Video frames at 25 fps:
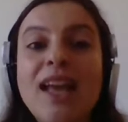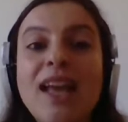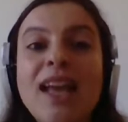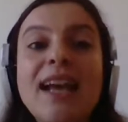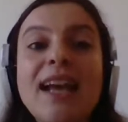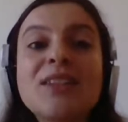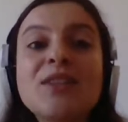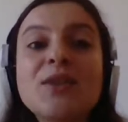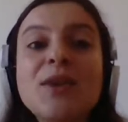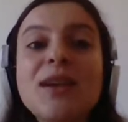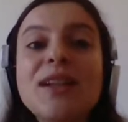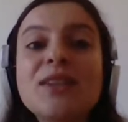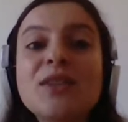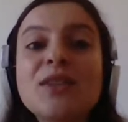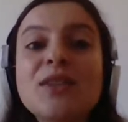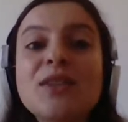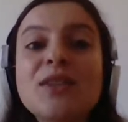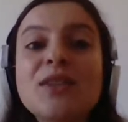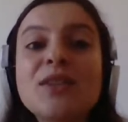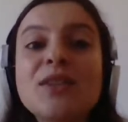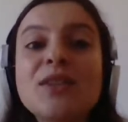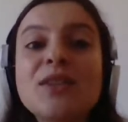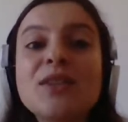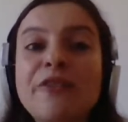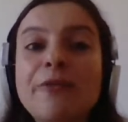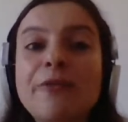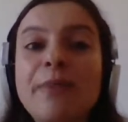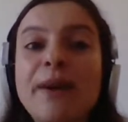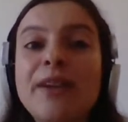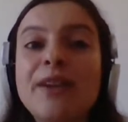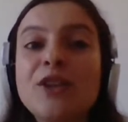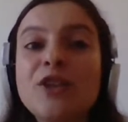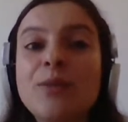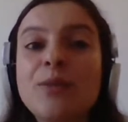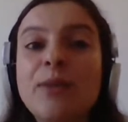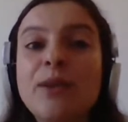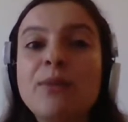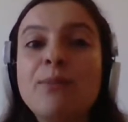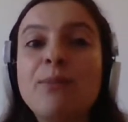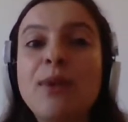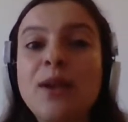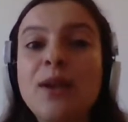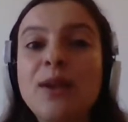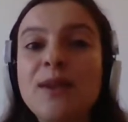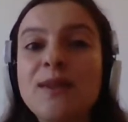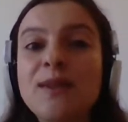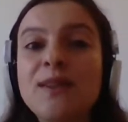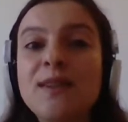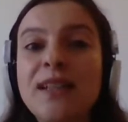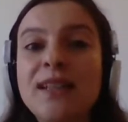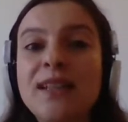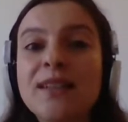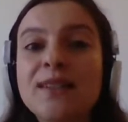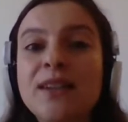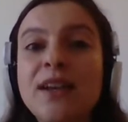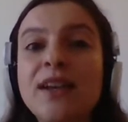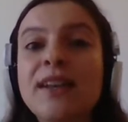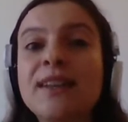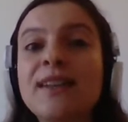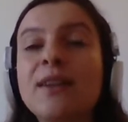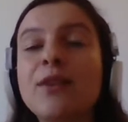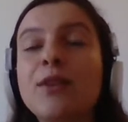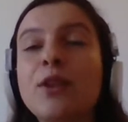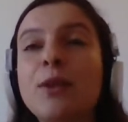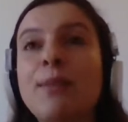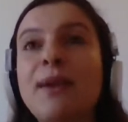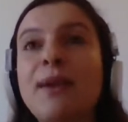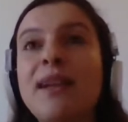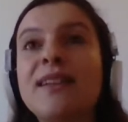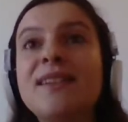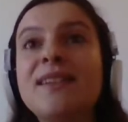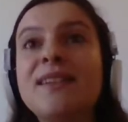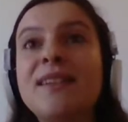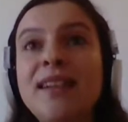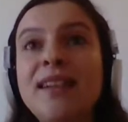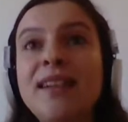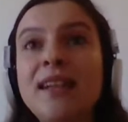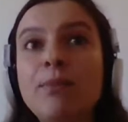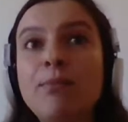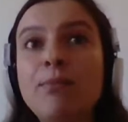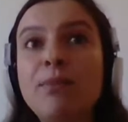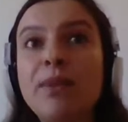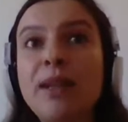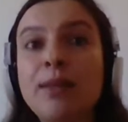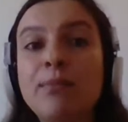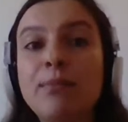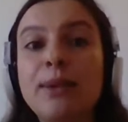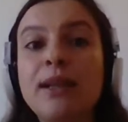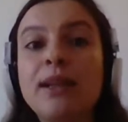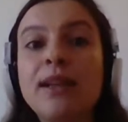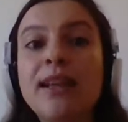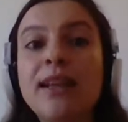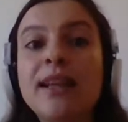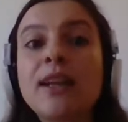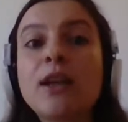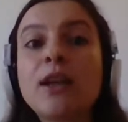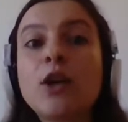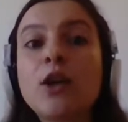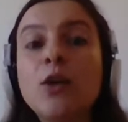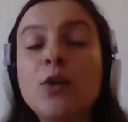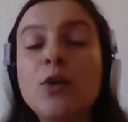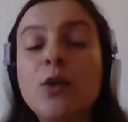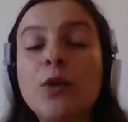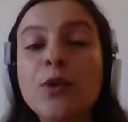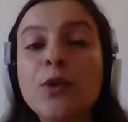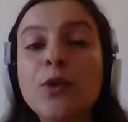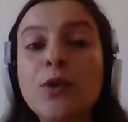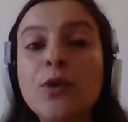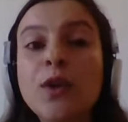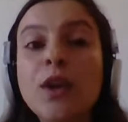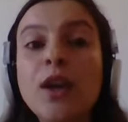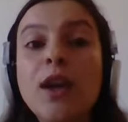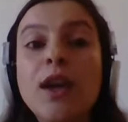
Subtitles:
Israel's collective punishment policies targeting the Palestinian people include,